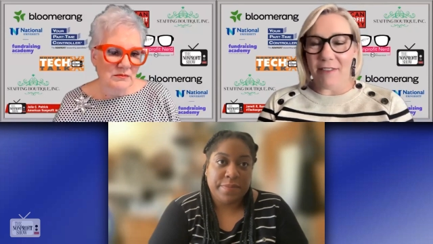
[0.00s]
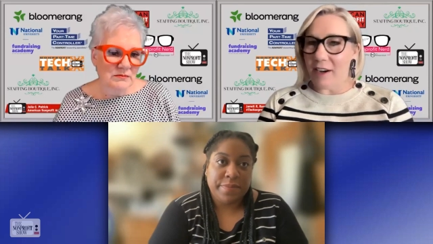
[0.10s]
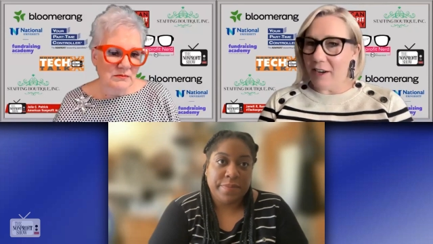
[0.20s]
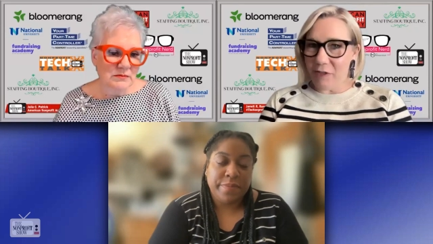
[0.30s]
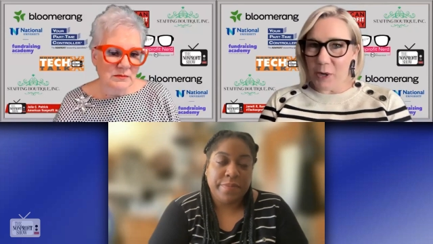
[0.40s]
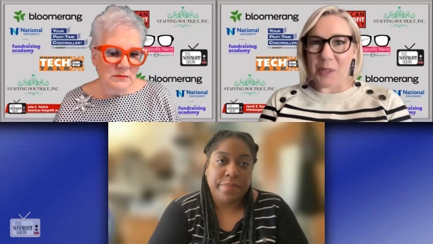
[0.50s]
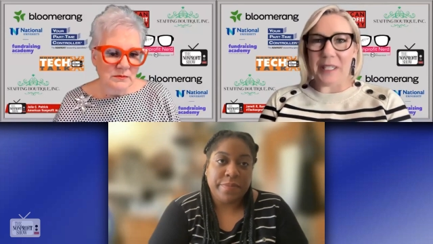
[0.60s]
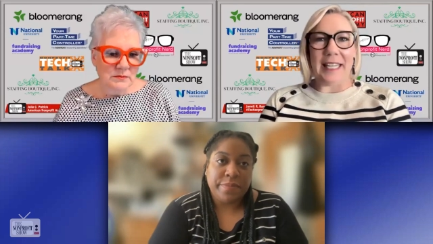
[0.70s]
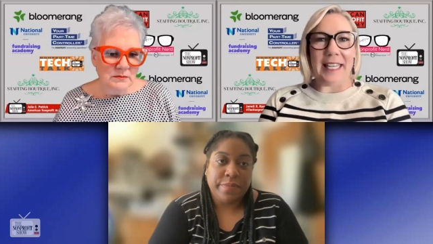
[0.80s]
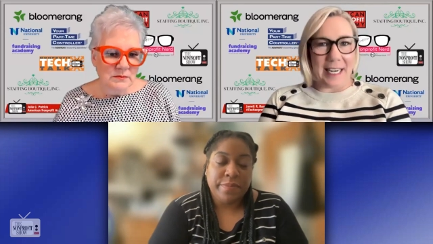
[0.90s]
Speaker 1: very
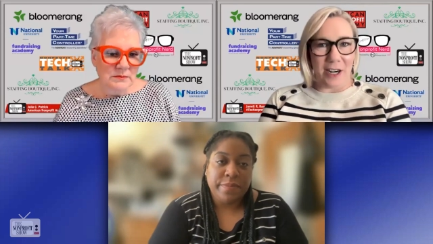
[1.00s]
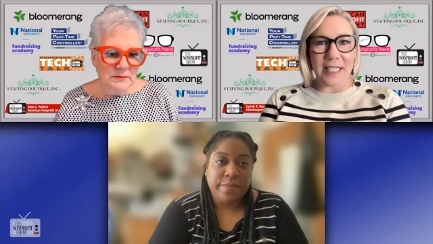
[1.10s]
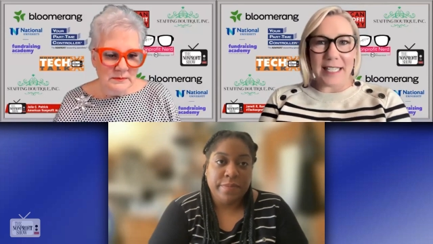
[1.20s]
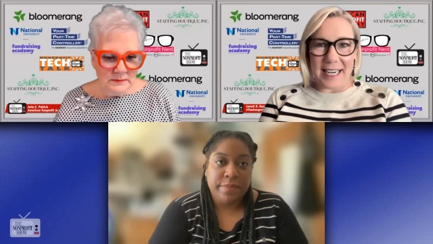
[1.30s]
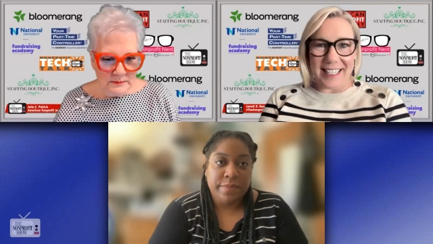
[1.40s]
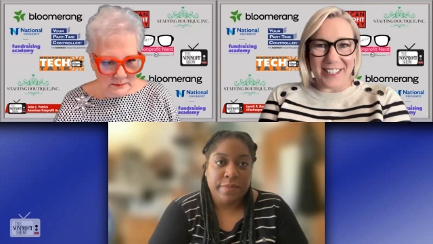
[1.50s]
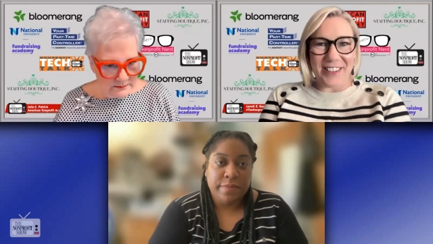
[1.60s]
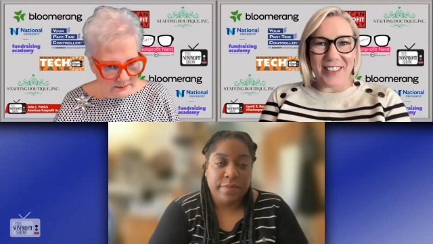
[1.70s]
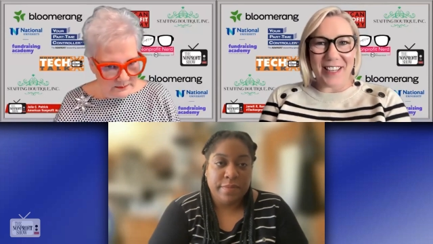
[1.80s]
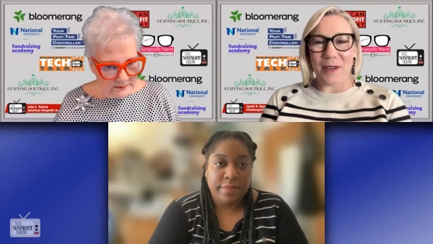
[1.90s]
frequently in our
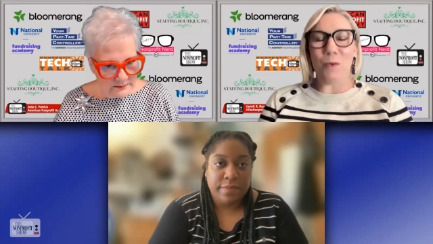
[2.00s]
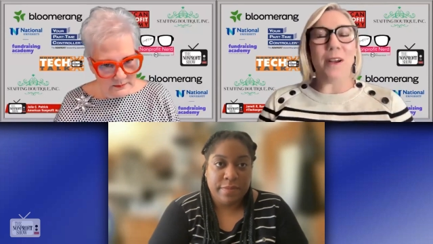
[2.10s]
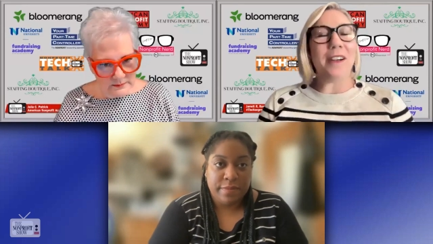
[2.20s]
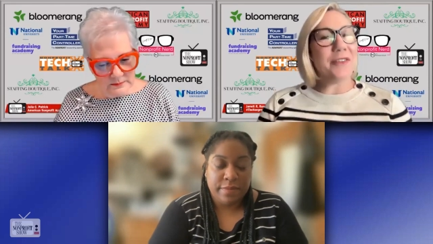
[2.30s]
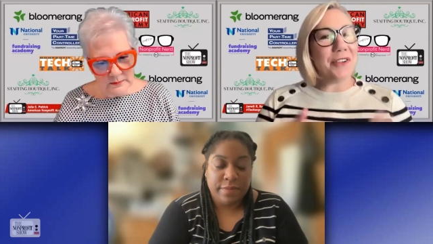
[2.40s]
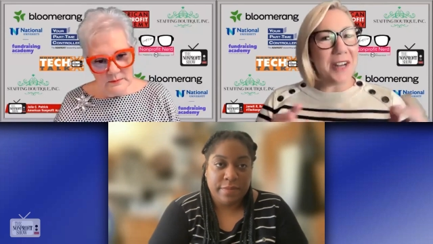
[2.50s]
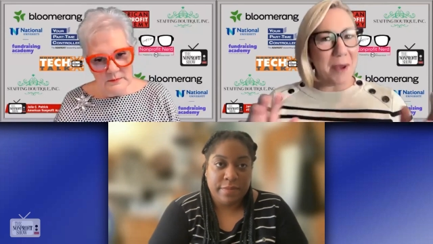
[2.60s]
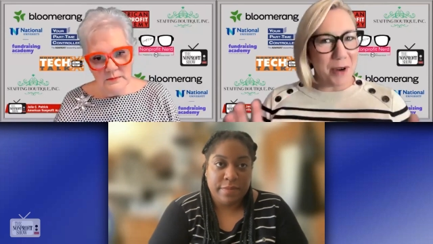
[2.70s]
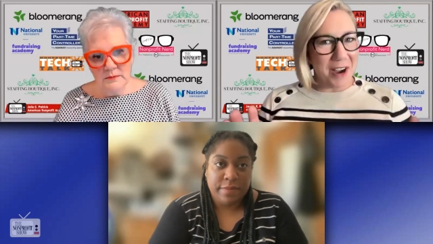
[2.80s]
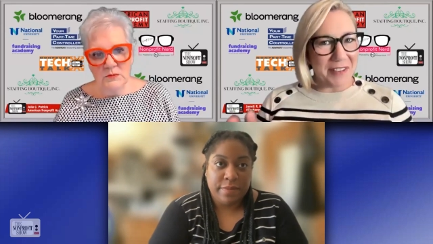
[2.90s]
sector, the wonderful
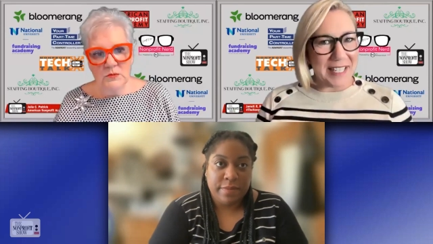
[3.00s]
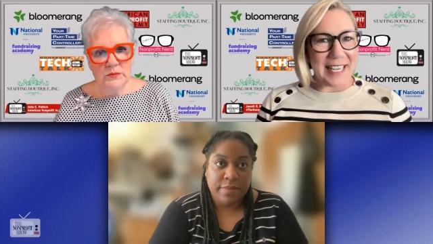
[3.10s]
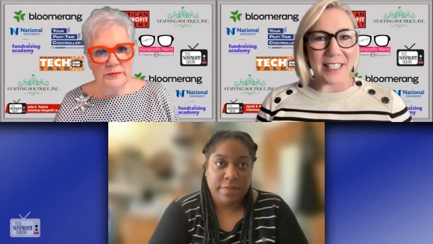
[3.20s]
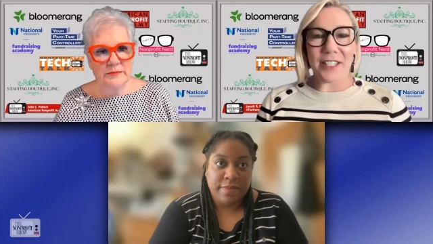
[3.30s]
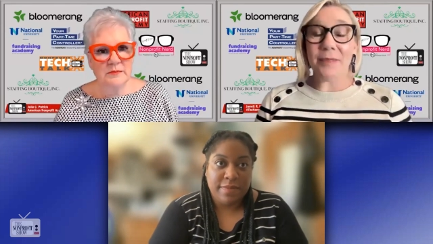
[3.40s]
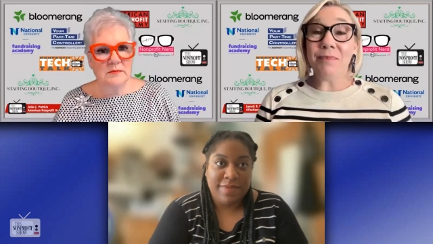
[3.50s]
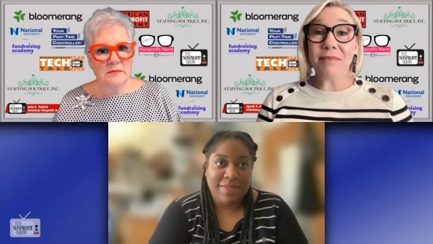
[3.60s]
nonprofit sector,